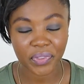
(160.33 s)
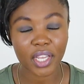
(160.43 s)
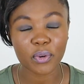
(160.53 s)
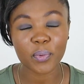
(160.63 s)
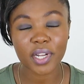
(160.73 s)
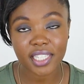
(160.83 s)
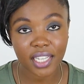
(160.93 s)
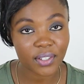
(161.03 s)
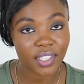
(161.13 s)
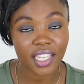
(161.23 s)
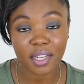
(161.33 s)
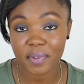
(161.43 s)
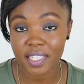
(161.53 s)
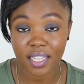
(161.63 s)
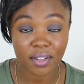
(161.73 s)
And once I could hear
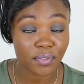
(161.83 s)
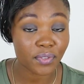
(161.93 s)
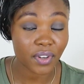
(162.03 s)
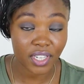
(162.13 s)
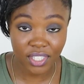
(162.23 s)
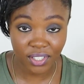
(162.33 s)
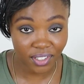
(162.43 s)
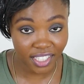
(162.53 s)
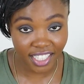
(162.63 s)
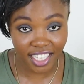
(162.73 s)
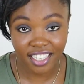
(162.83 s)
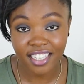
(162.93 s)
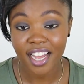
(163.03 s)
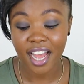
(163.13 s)
myself crystal clear,